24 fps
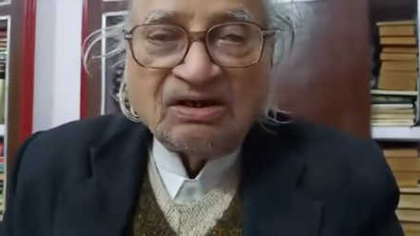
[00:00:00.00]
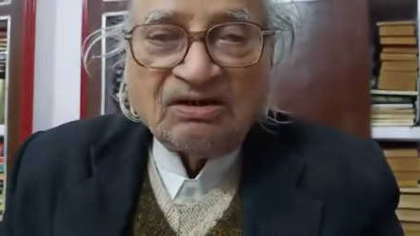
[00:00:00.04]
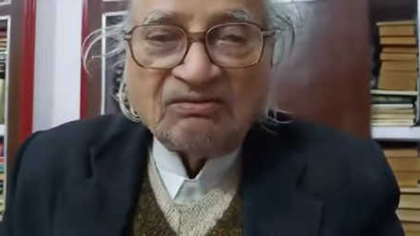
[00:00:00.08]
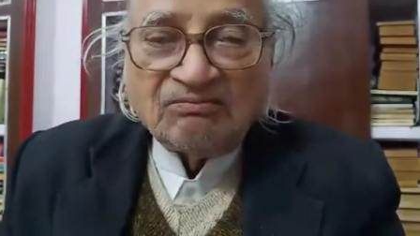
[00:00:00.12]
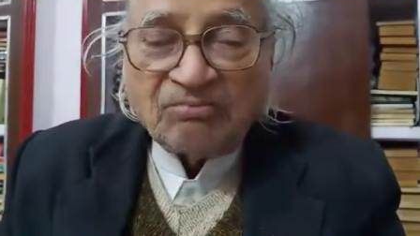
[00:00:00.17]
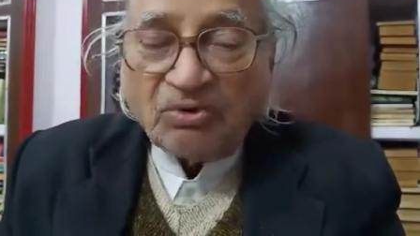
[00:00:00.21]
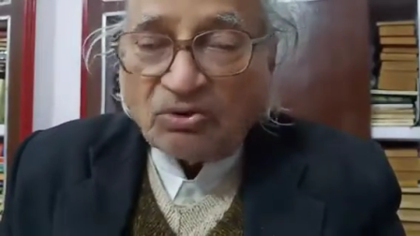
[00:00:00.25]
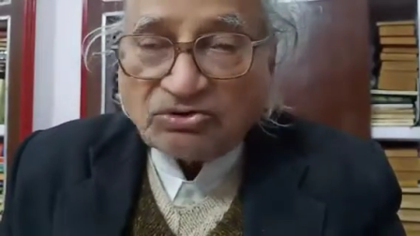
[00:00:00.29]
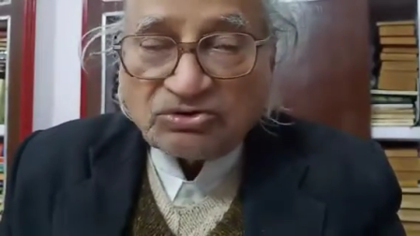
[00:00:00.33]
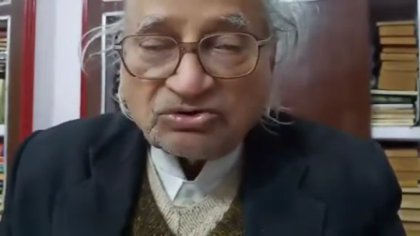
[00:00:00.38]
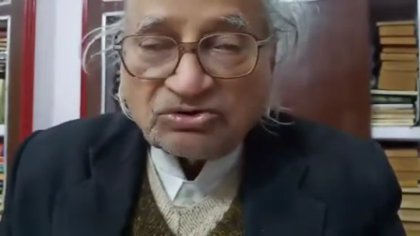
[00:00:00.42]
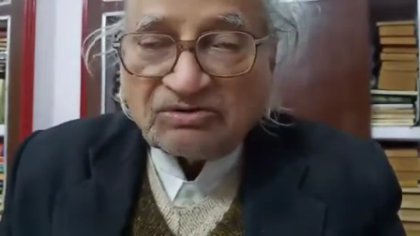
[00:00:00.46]

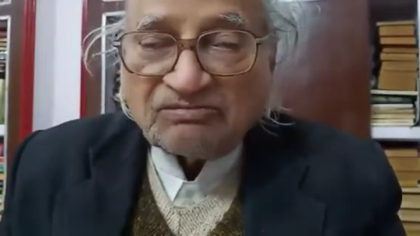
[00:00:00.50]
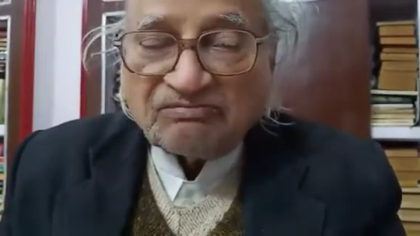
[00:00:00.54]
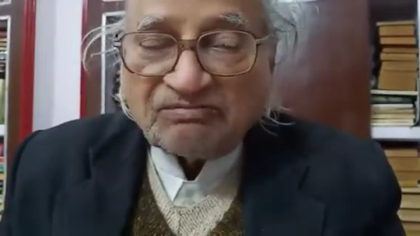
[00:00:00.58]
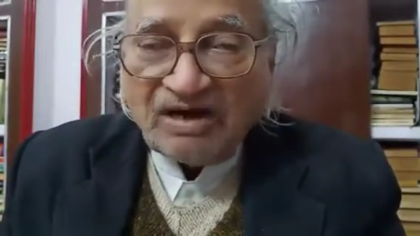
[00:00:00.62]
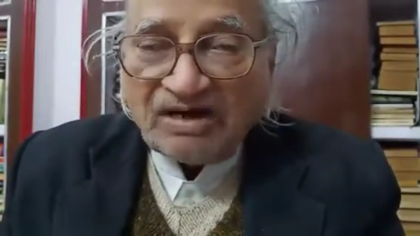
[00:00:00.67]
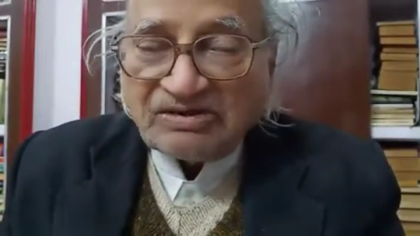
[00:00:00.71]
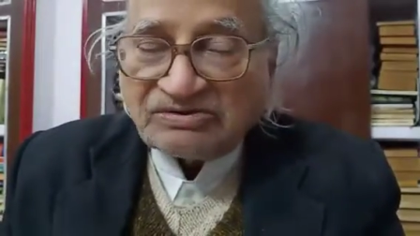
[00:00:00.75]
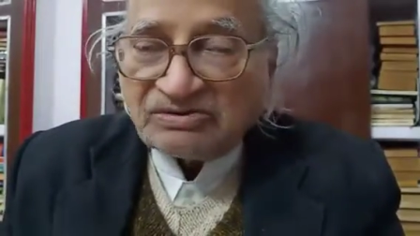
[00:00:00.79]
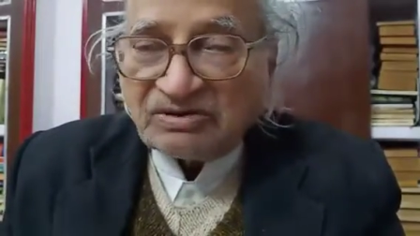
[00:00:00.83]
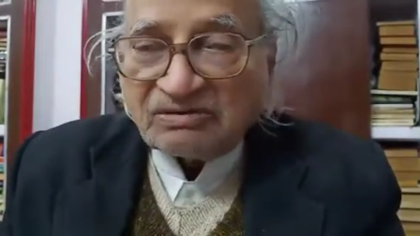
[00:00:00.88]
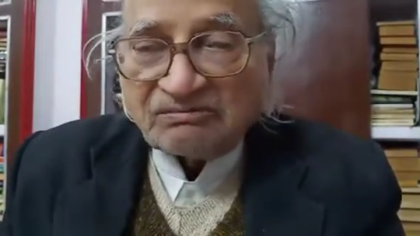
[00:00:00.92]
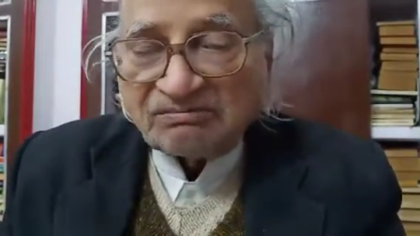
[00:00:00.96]
Positive
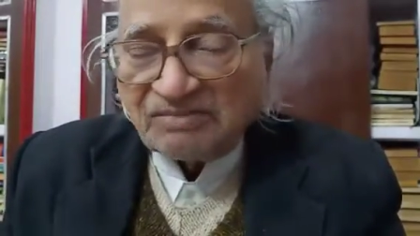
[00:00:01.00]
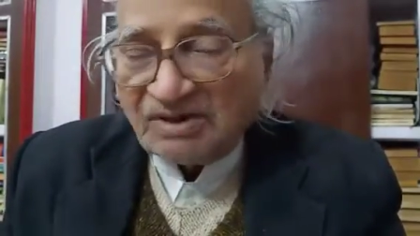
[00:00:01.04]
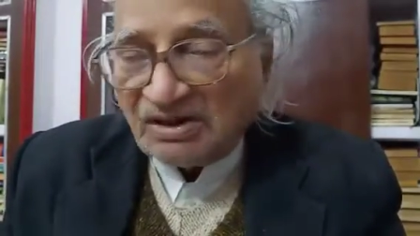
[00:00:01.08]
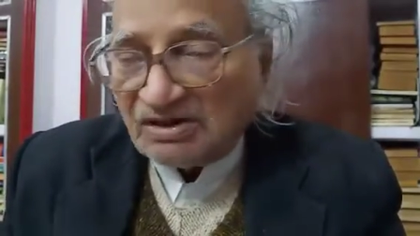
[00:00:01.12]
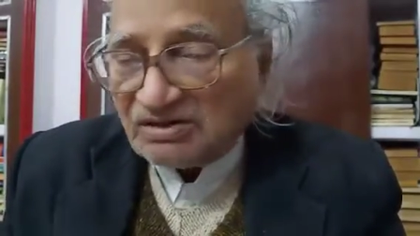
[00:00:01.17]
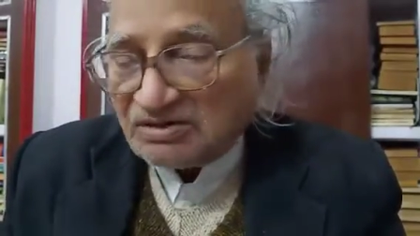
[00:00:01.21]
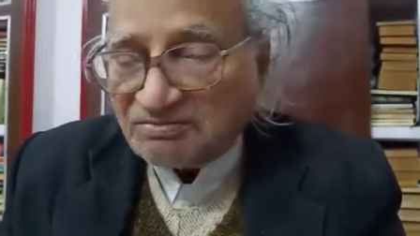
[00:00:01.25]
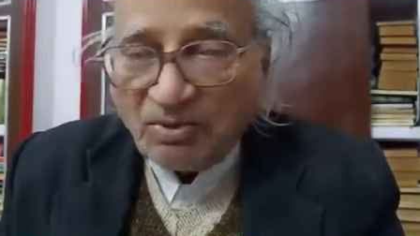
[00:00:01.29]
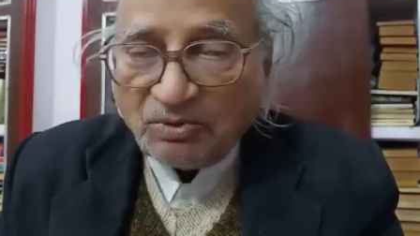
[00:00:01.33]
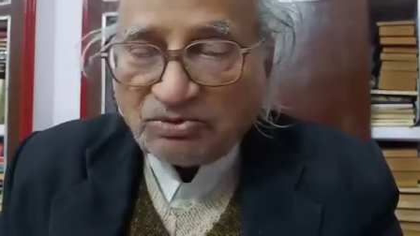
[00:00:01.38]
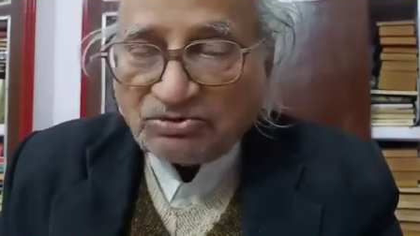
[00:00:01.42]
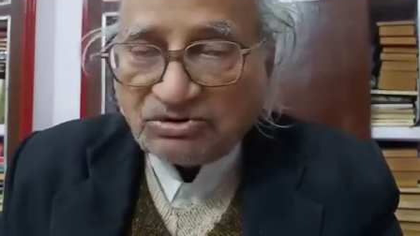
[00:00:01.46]
action brings
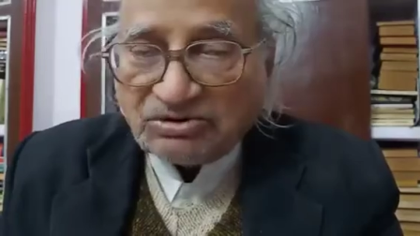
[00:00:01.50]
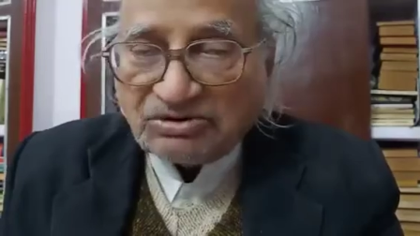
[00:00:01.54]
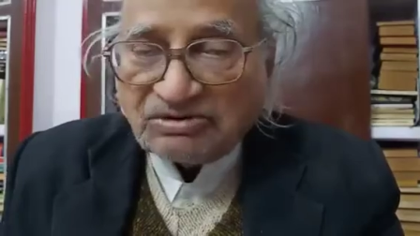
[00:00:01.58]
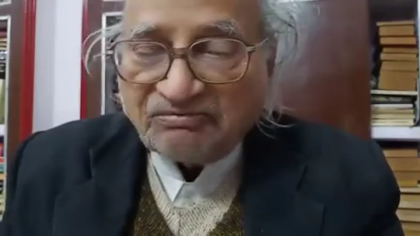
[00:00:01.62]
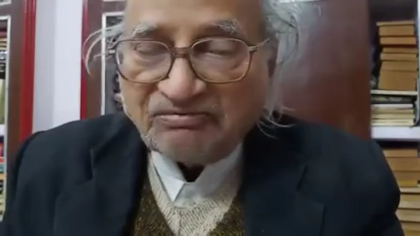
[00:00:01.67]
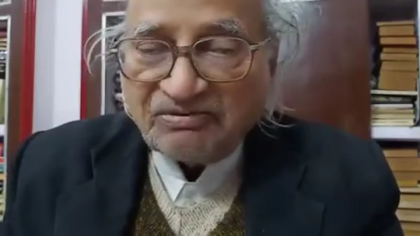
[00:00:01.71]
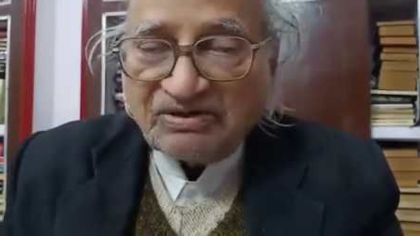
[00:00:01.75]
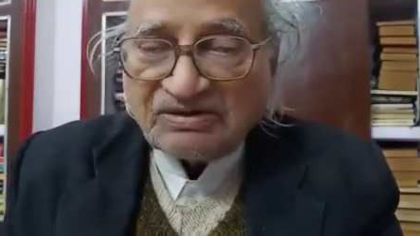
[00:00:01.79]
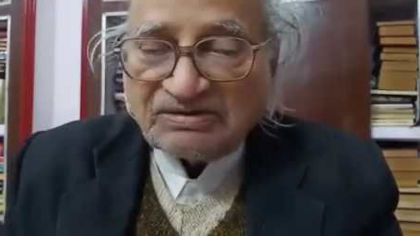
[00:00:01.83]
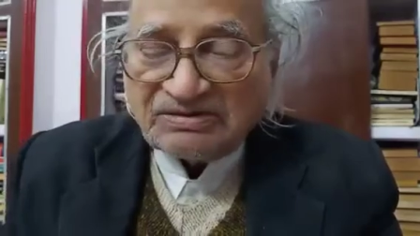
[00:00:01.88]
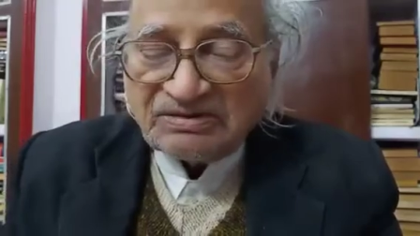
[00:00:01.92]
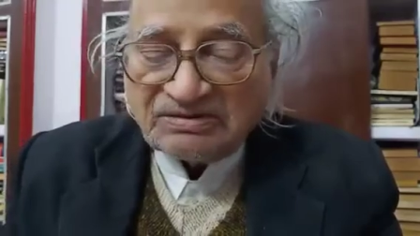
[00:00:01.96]
positive
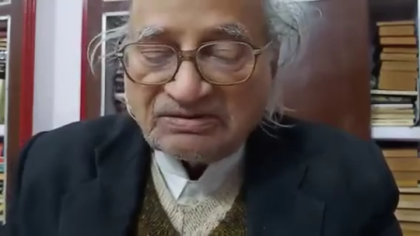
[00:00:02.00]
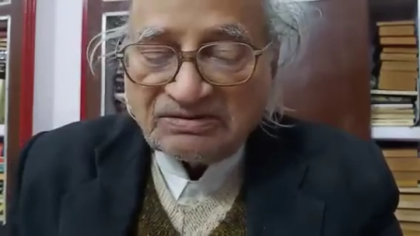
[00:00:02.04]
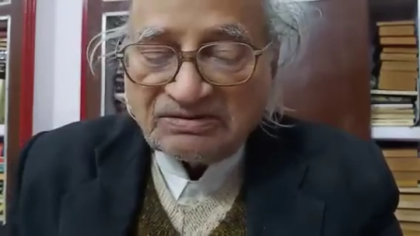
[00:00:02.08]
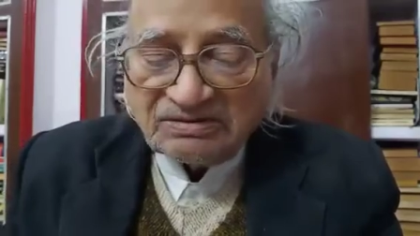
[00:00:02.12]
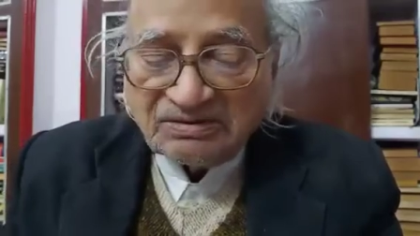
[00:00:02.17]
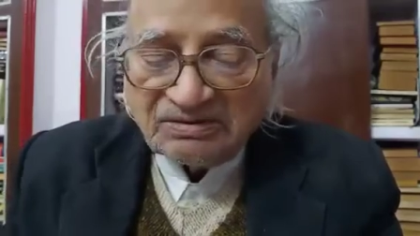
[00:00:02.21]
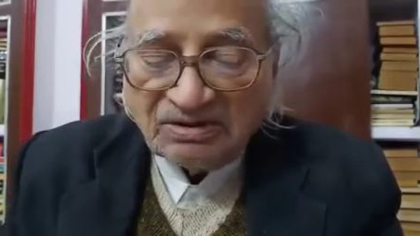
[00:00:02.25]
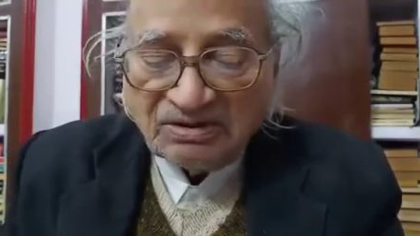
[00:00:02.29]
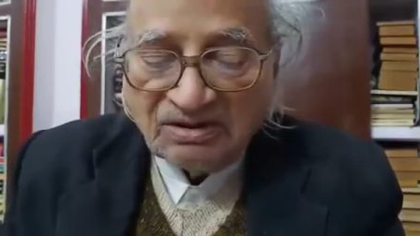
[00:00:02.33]
results.